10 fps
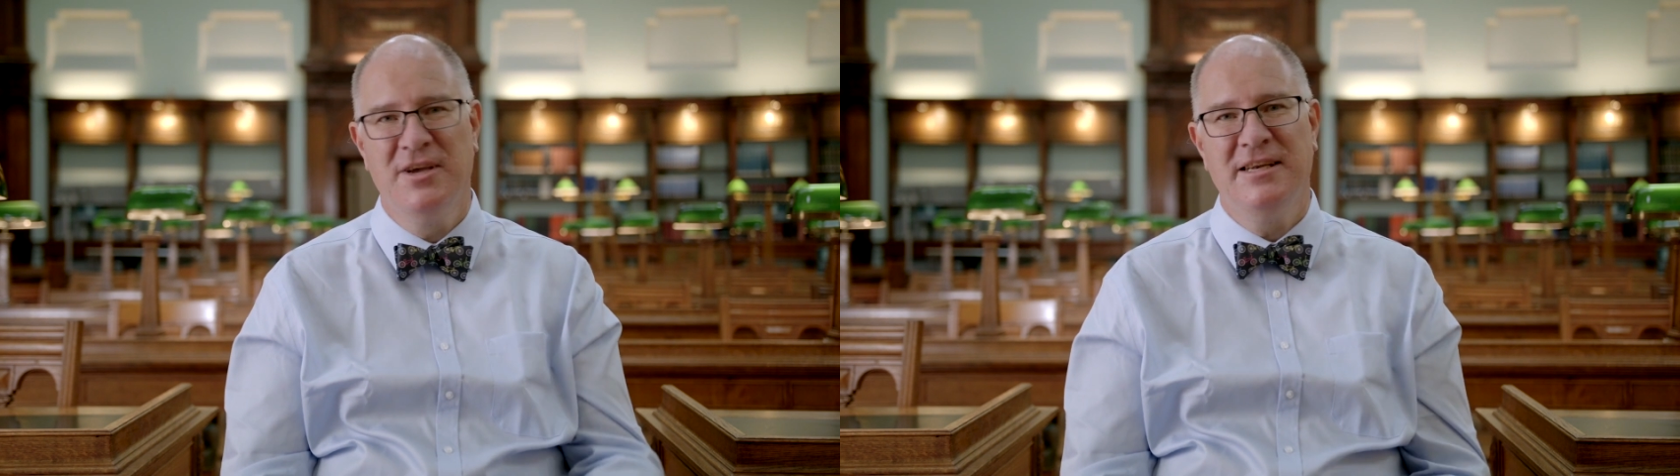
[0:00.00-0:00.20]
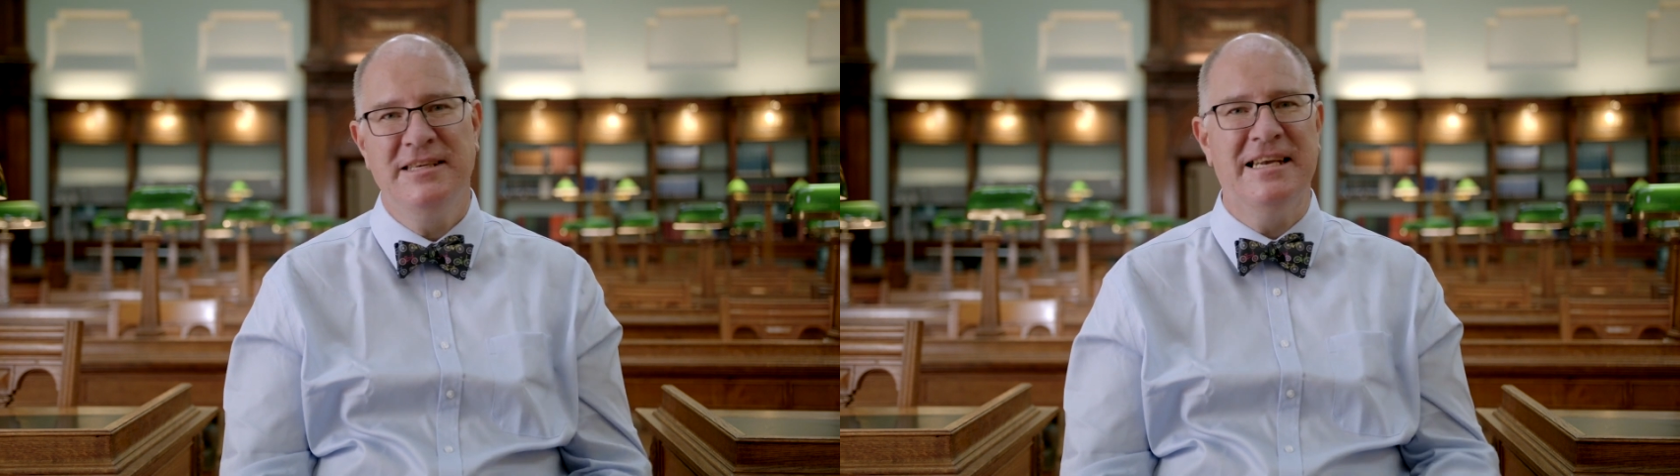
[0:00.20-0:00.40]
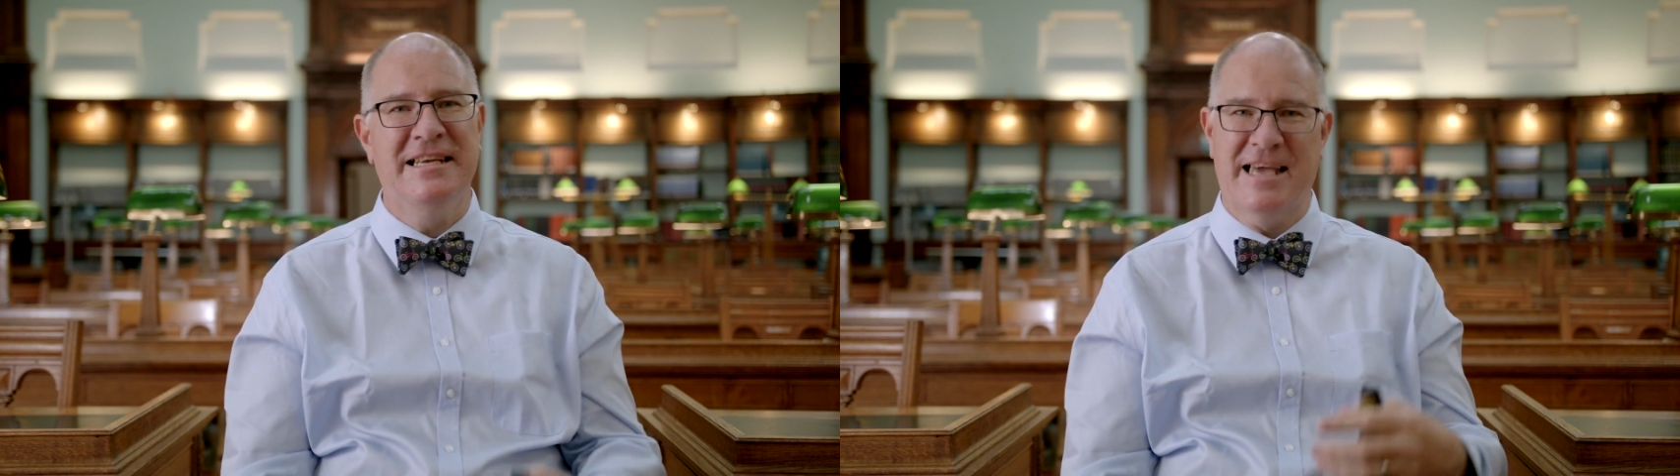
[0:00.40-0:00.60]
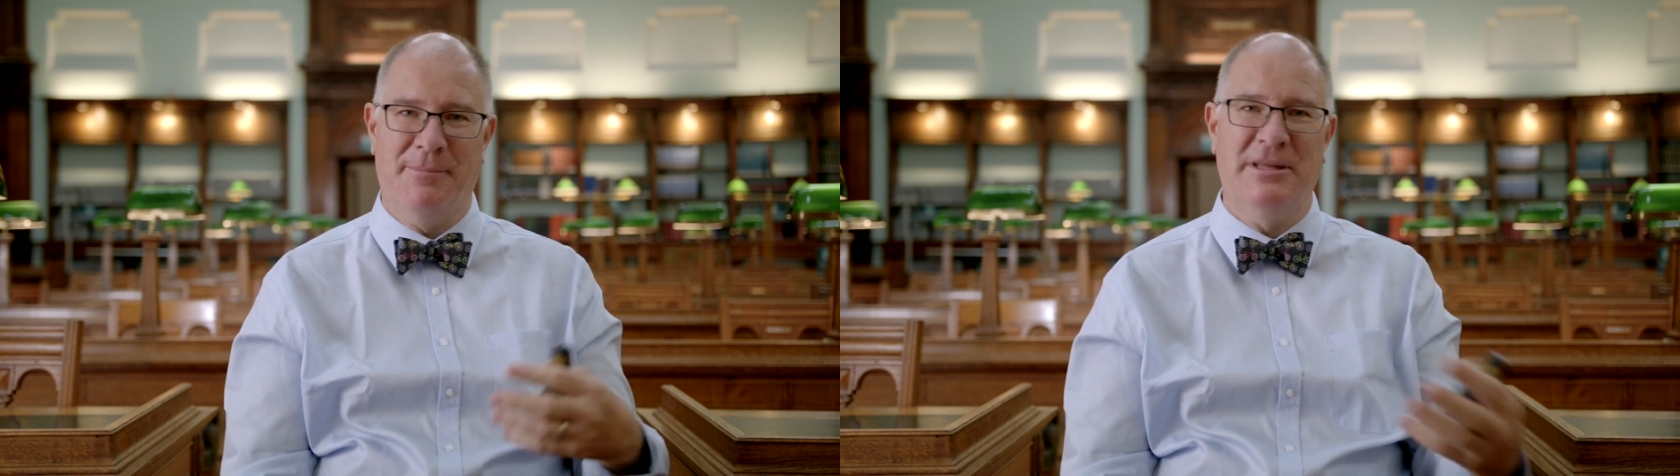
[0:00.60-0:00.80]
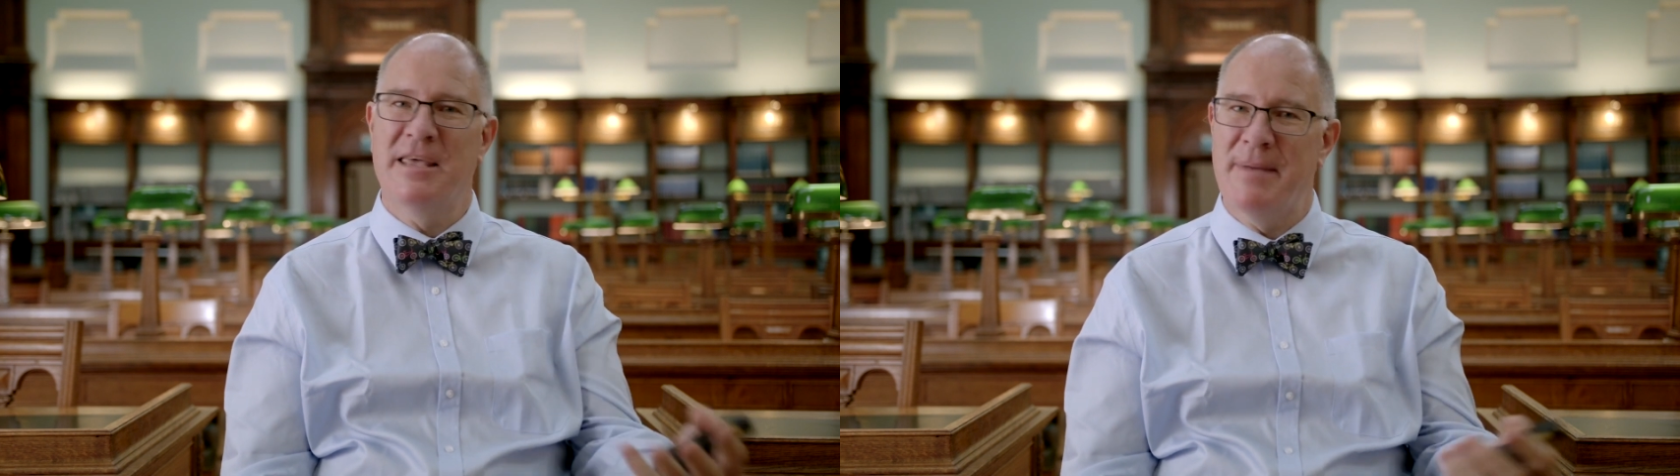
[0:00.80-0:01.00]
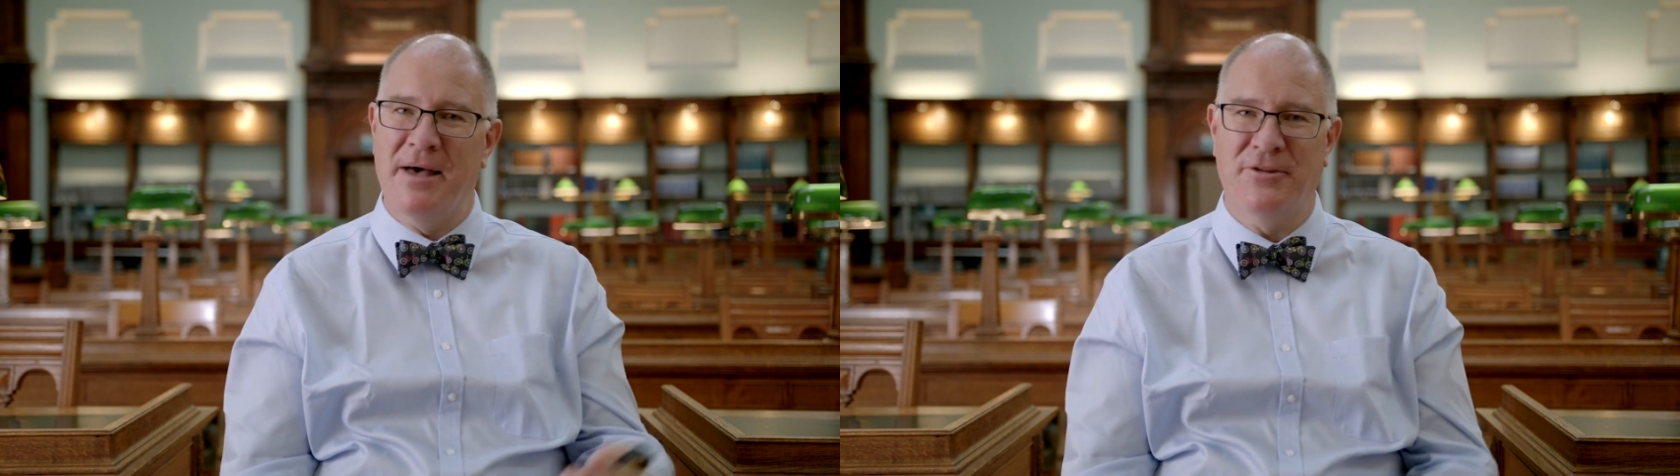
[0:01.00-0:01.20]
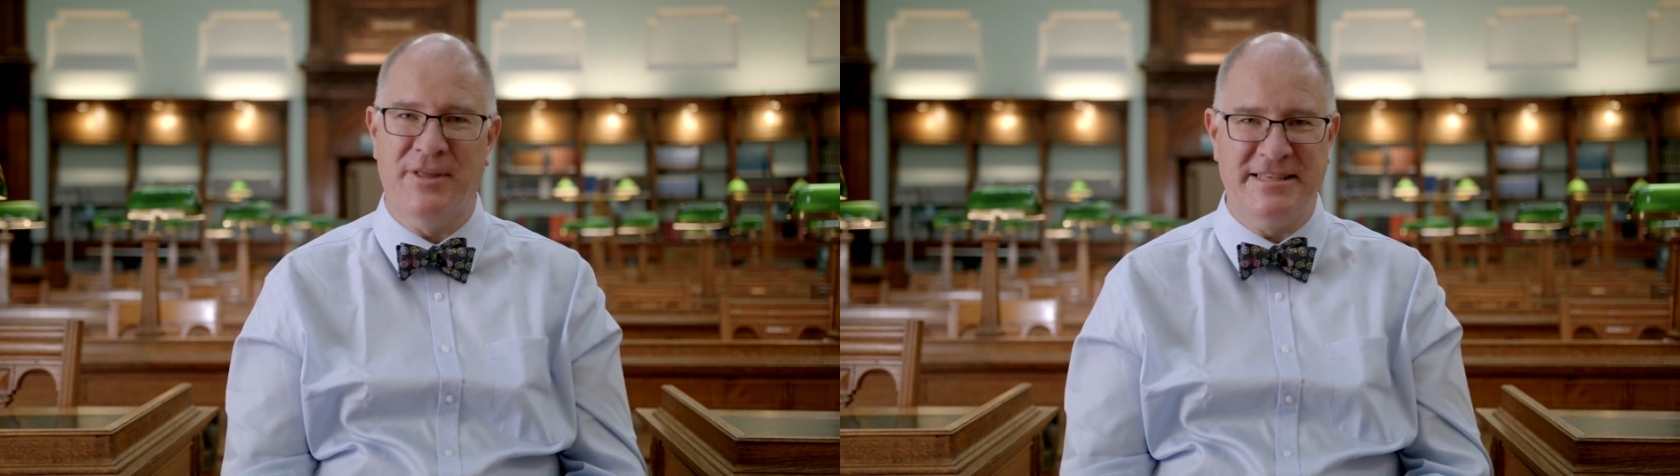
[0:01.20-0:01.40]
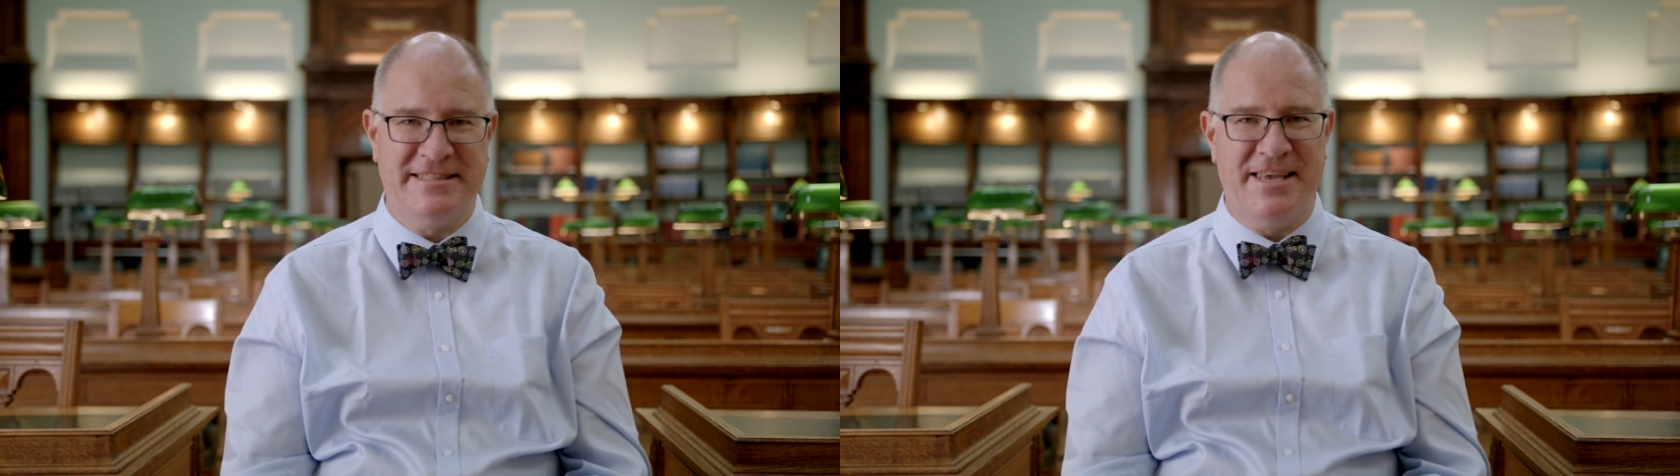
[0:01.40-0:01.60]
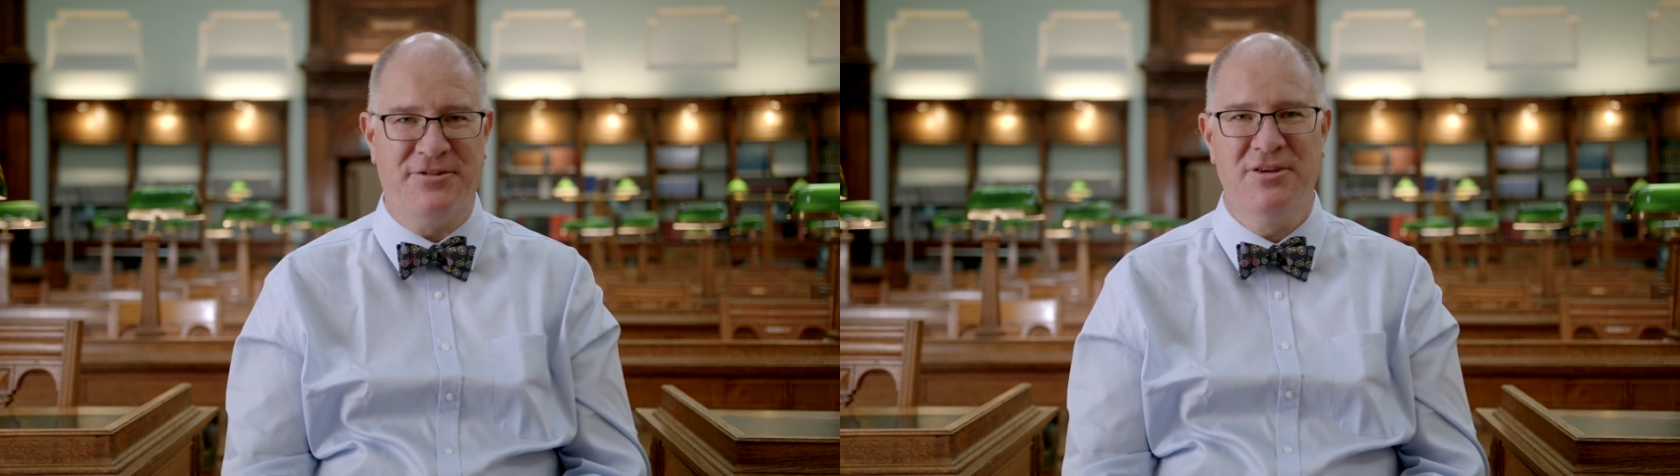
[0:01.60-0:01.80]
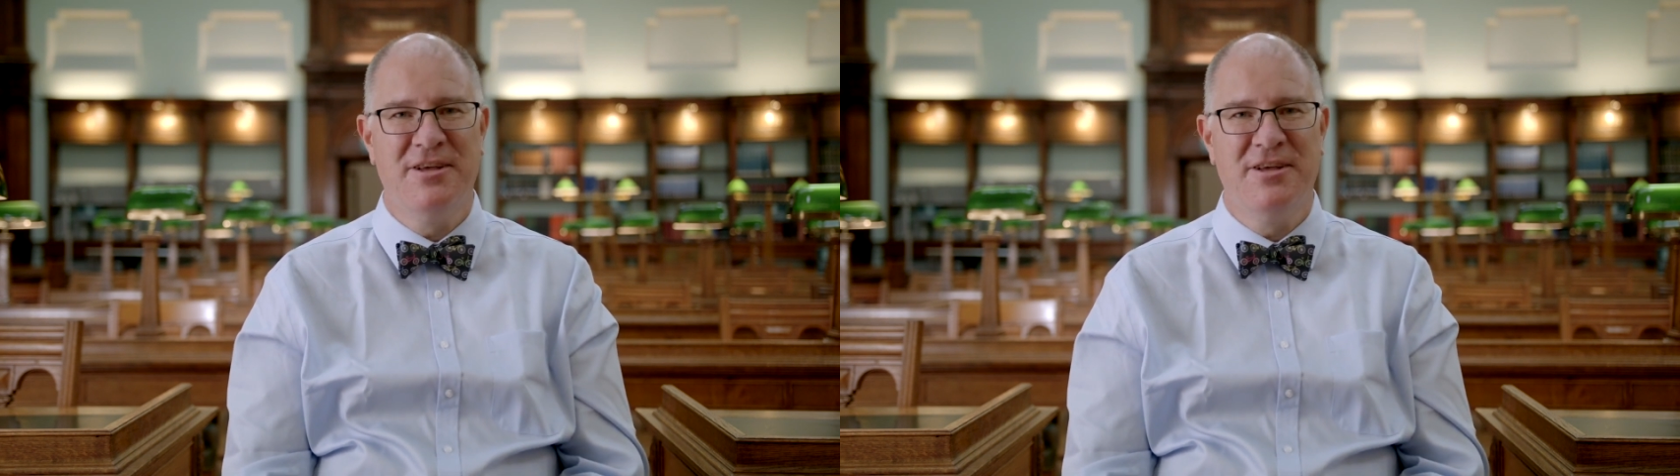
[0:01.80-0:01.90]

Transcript: nearly double the amount that they said